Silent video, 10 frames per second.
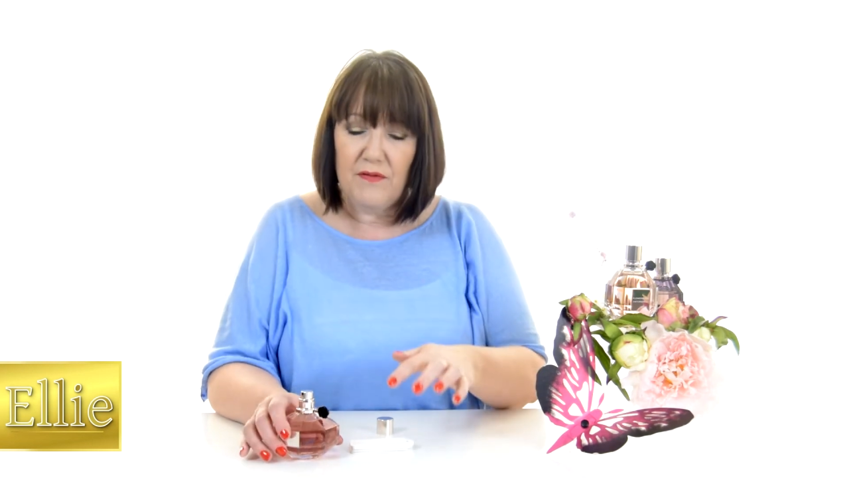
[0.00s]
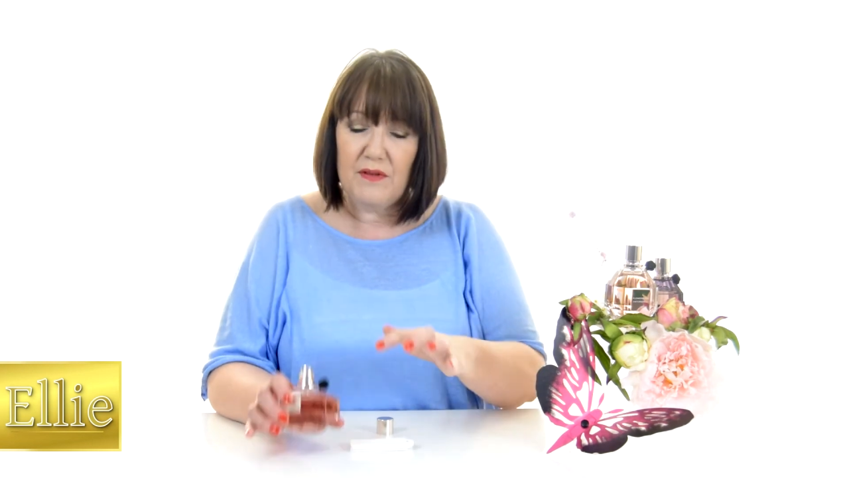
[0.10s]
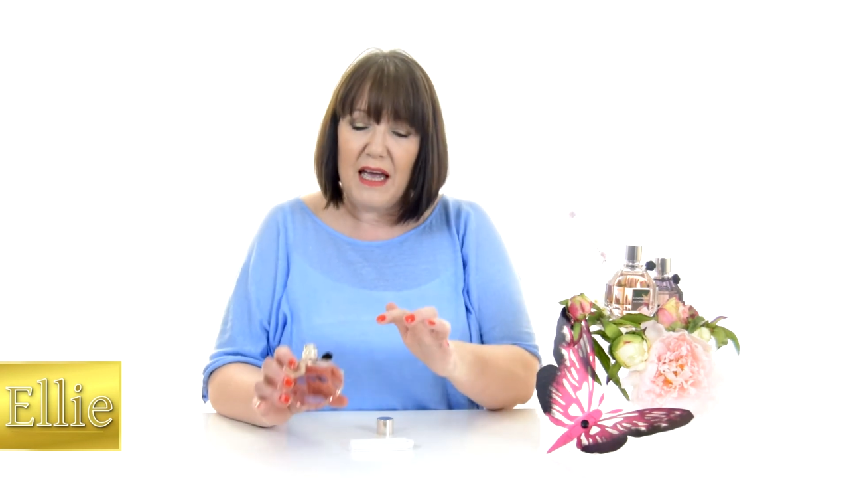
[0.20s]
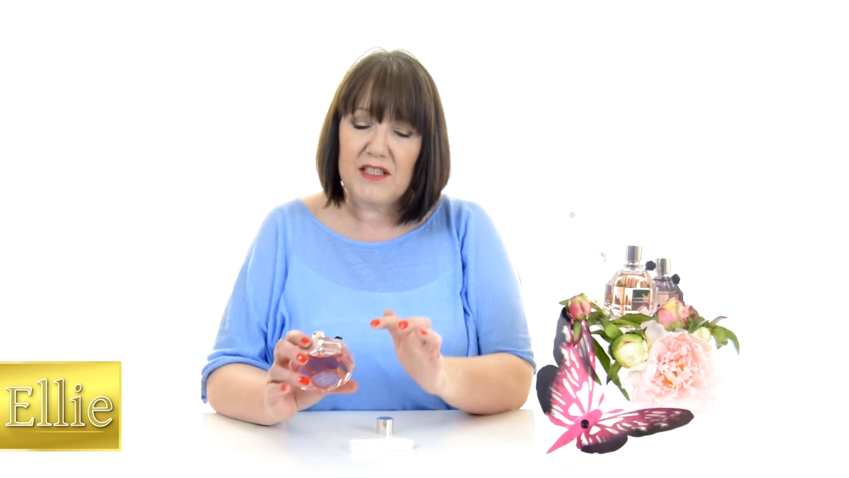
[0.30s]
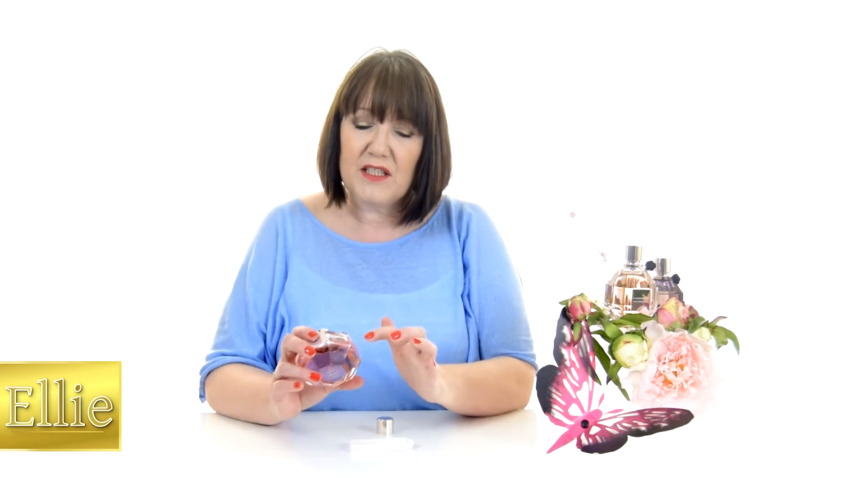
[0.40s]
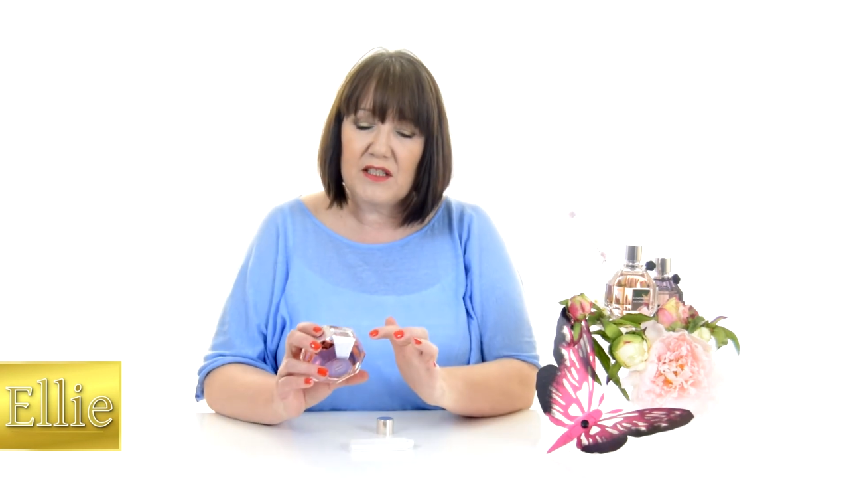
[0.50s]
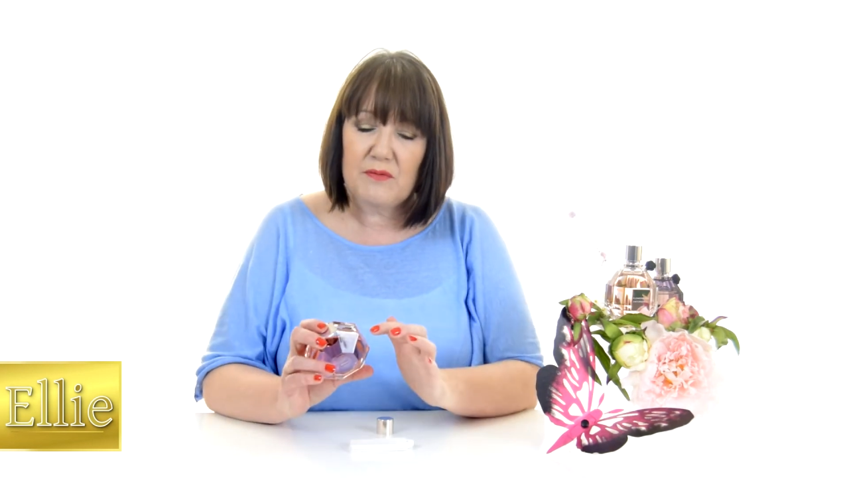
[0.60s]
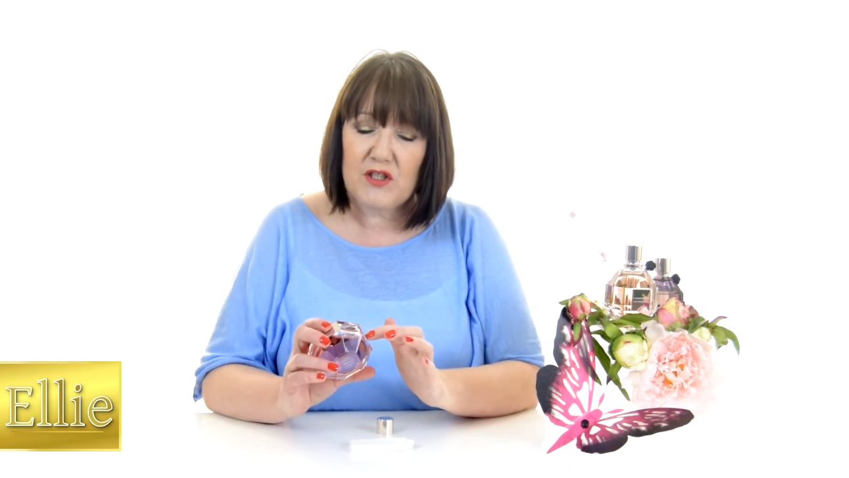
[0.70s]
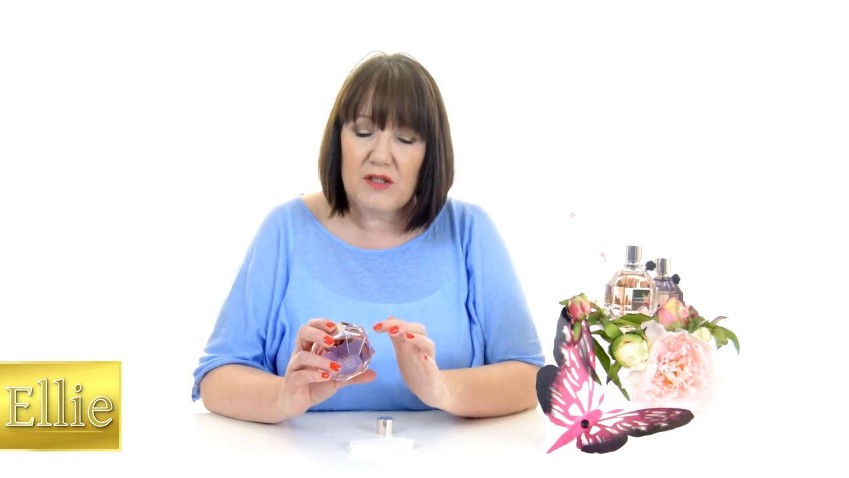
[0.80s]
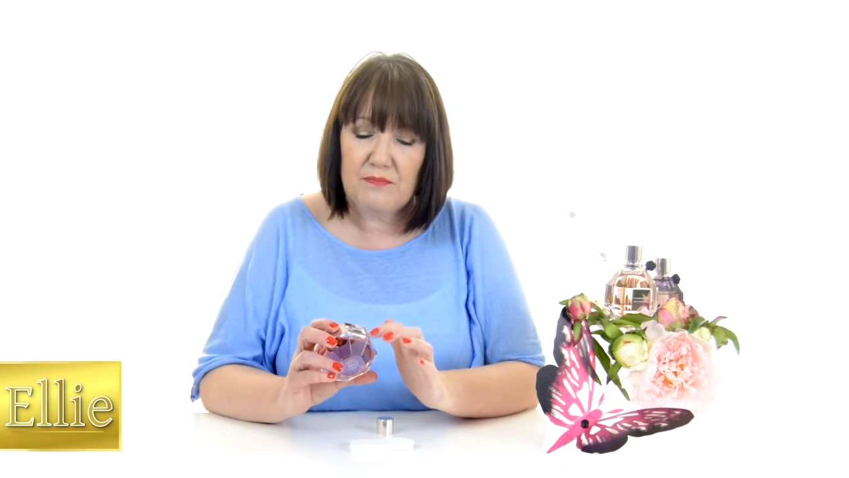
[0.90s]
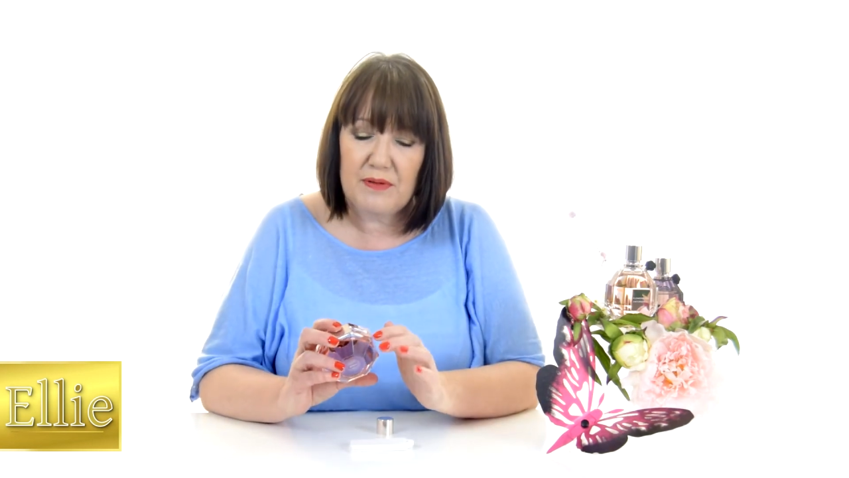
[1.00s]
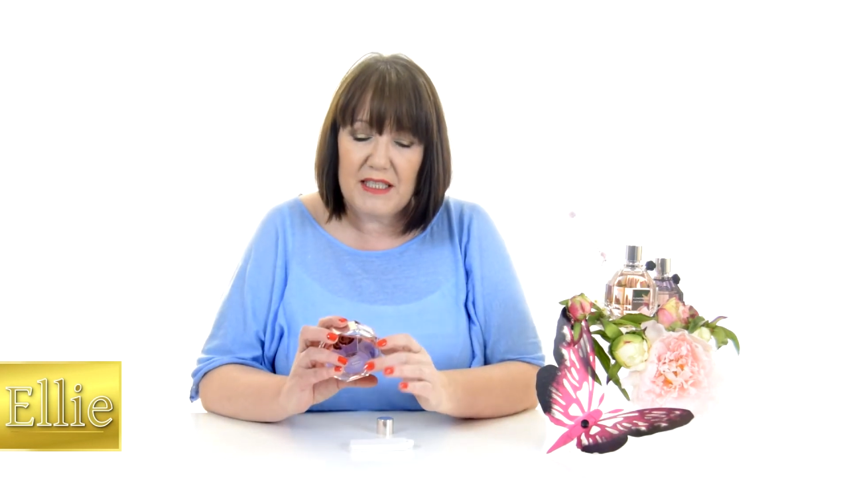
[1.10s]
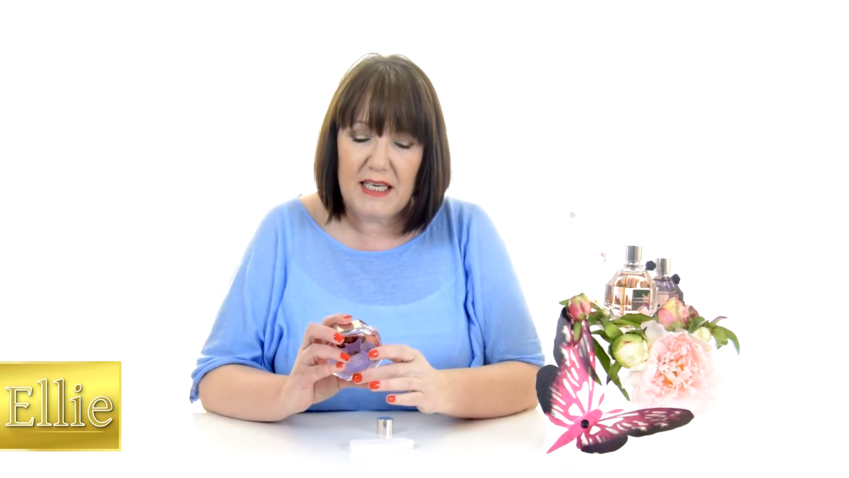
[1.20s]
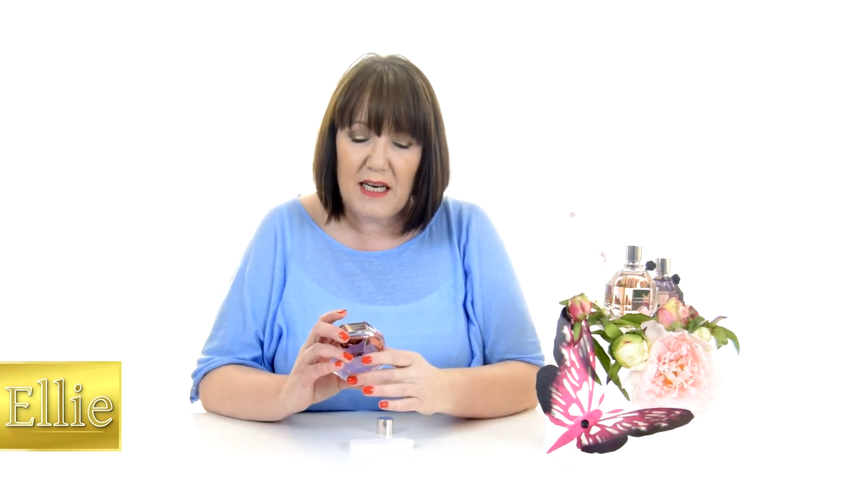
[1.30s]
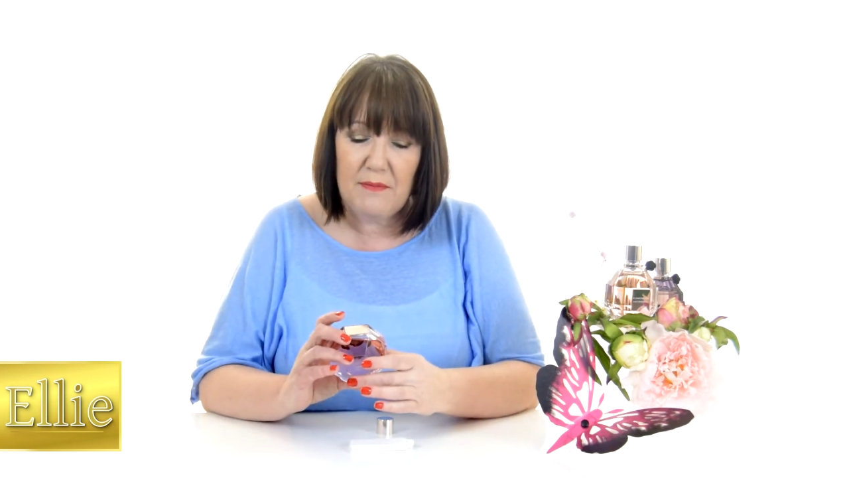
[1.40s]
essence which is
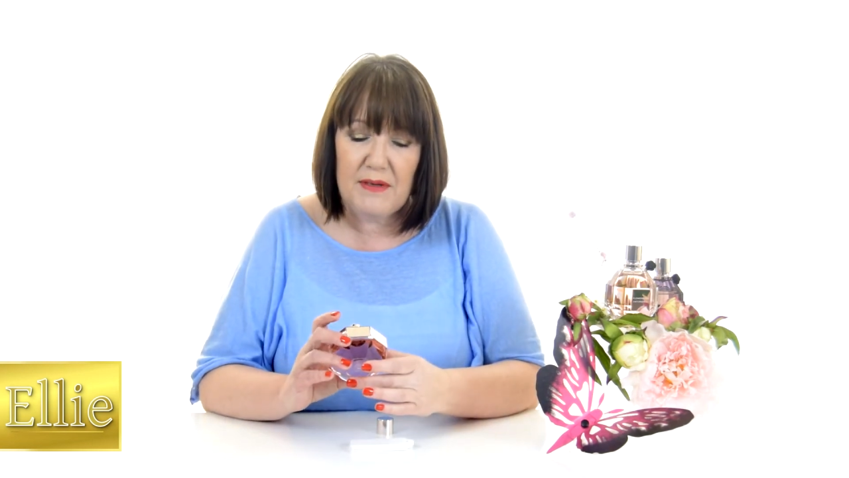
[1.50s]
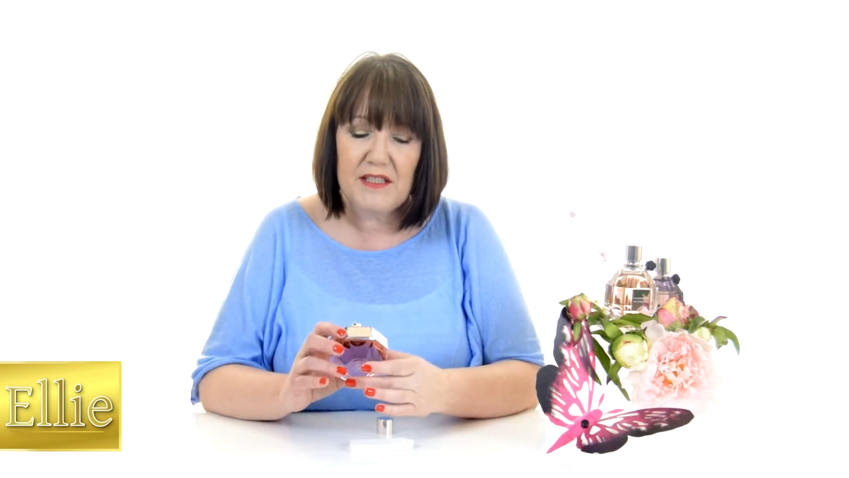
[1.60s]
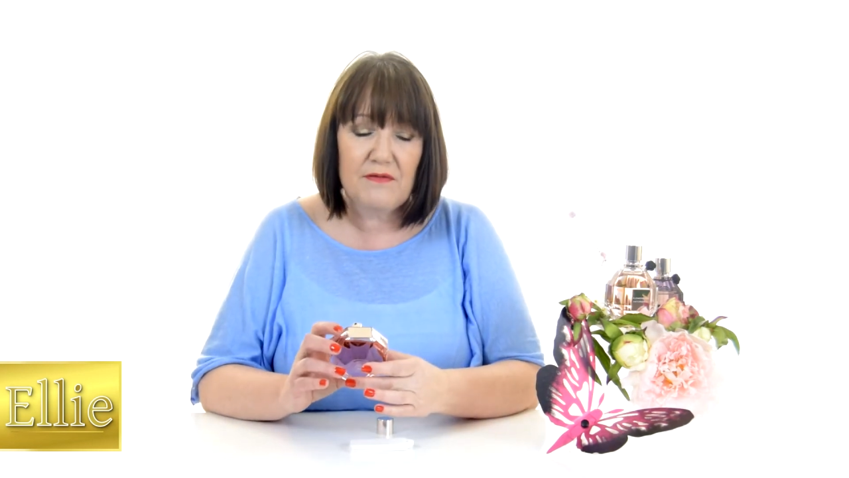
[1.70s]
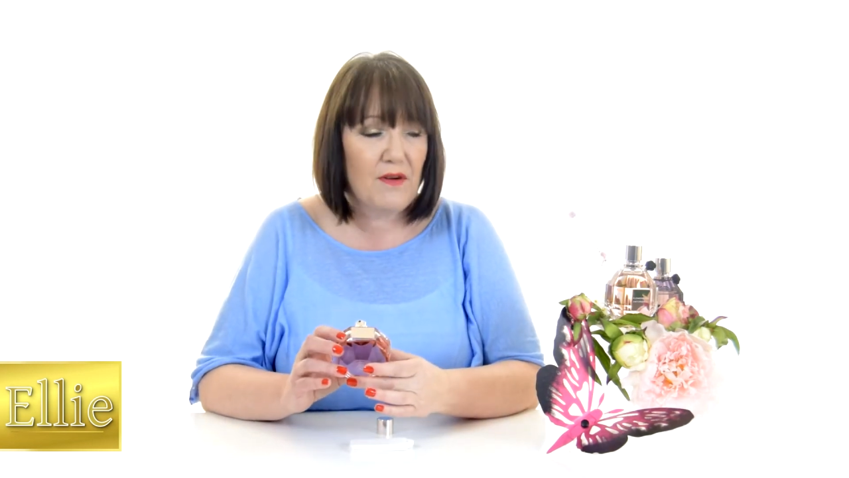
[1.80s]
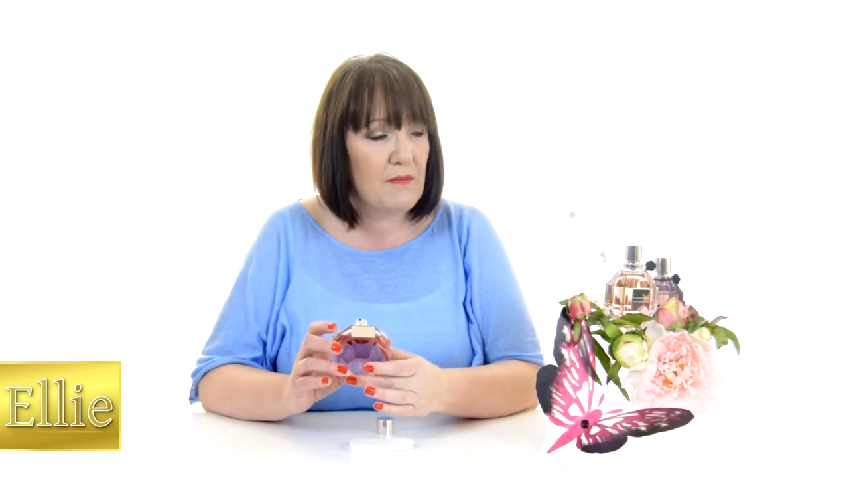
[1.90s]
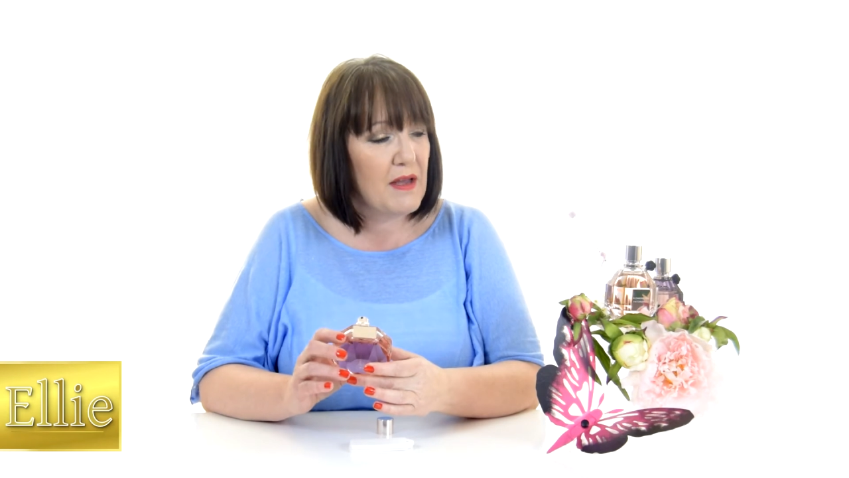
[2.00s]
particularly missing from